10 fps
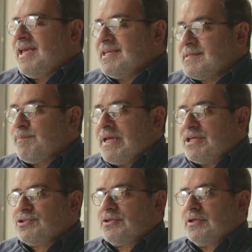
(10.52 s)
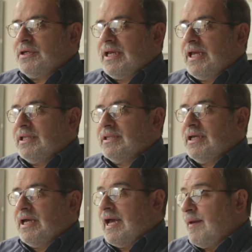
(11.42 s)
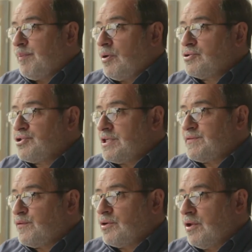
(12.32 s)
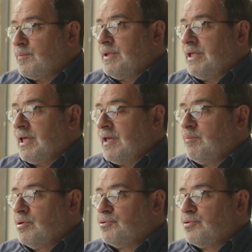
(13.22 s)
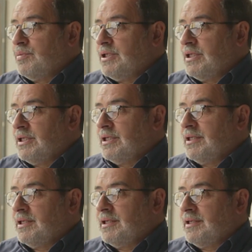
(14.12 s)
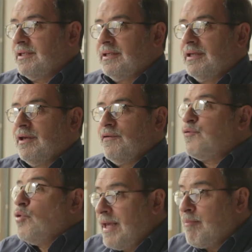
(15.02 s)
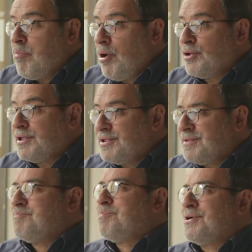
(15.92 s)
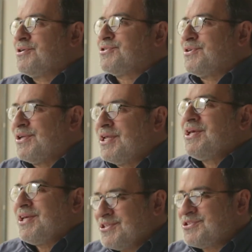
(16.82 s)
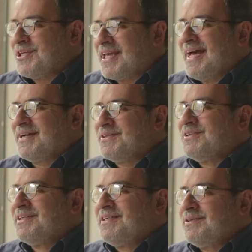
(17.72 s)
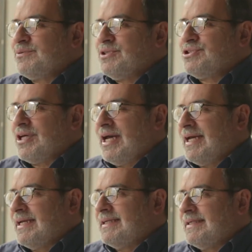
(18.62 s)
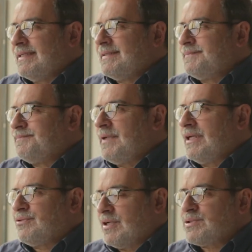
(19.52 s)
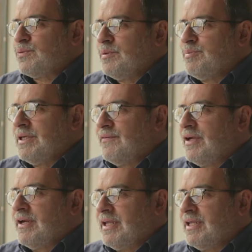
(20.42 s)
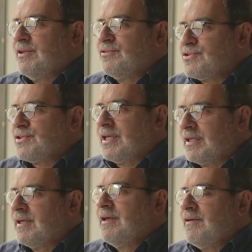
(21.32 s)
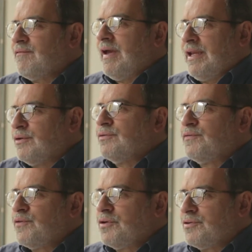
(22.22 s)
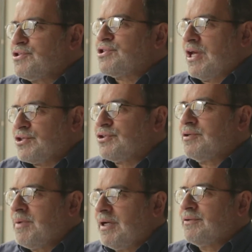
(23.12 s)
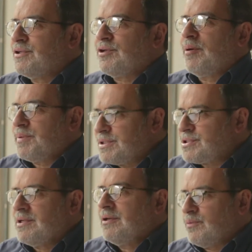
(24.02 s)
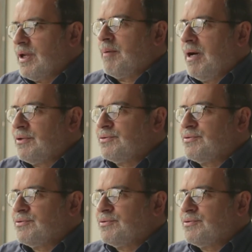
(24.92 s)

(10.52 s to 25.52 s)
It's a pleasure, and I apologize for not being able to be fully embodied in person in Chicago, which I trust will be a very interesting venue for discussion about the topics we are about